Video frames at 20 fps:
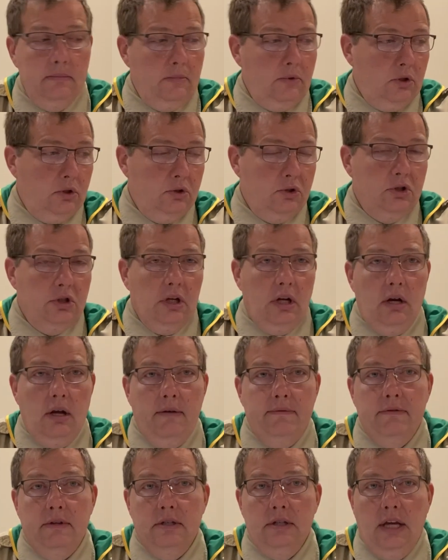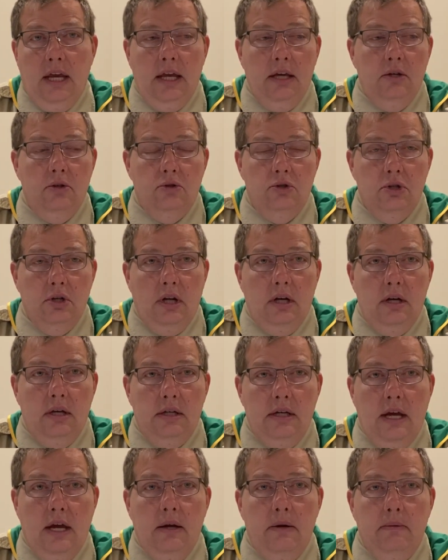you shut off the tank, you shut it
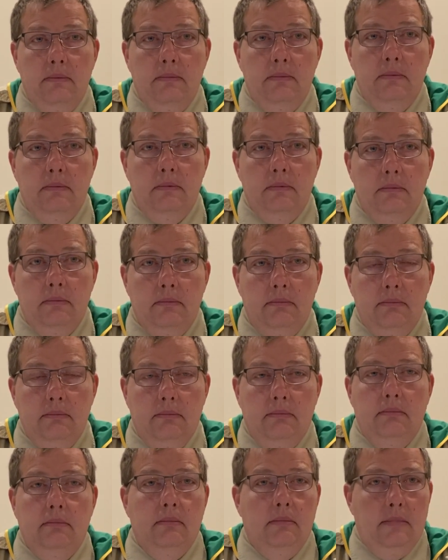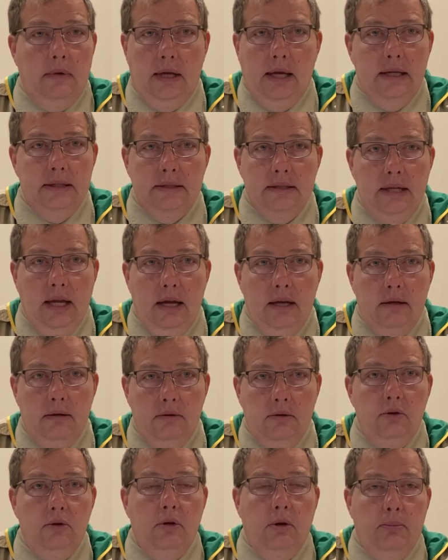down, it's done.
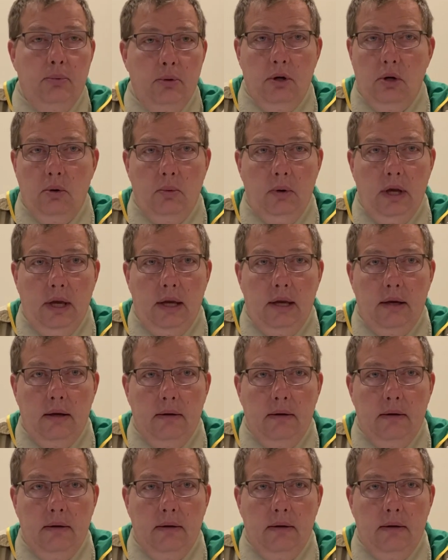You can it away.